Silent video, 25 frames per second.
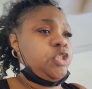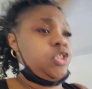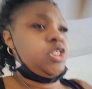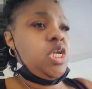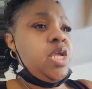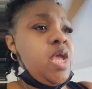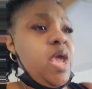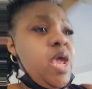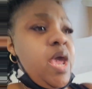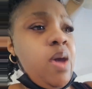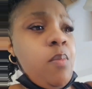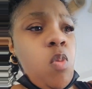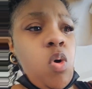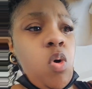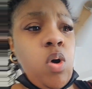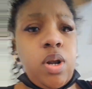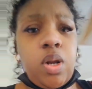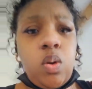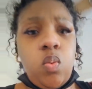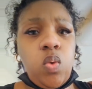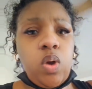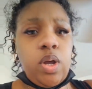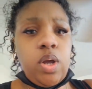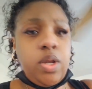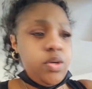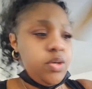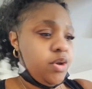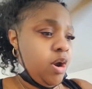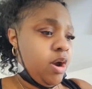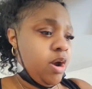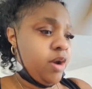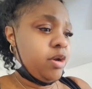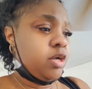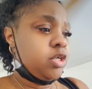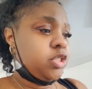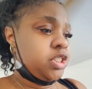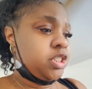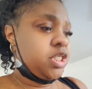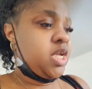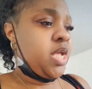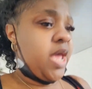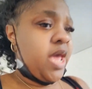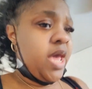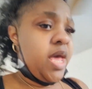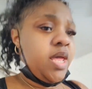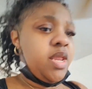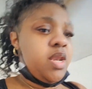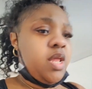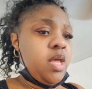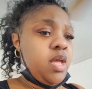she had more than one daughter. She
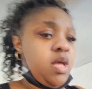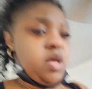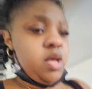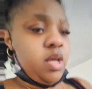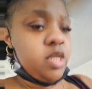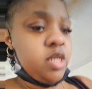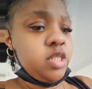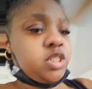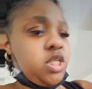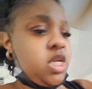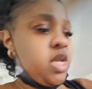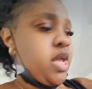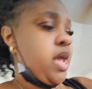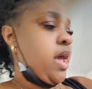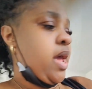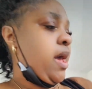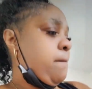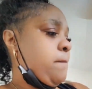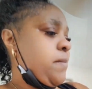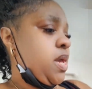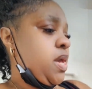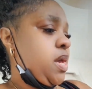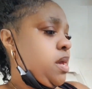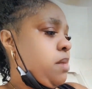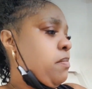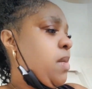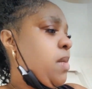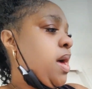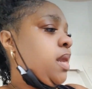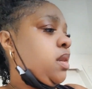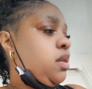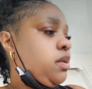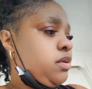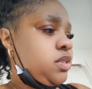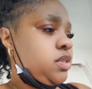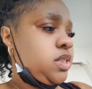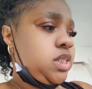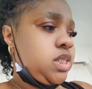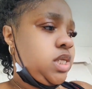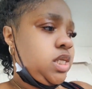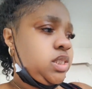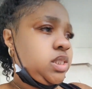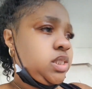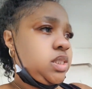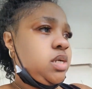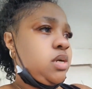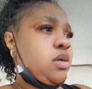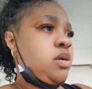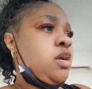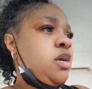had me and my little
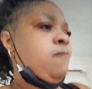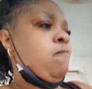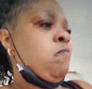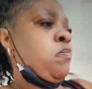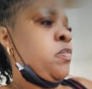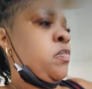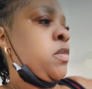sister.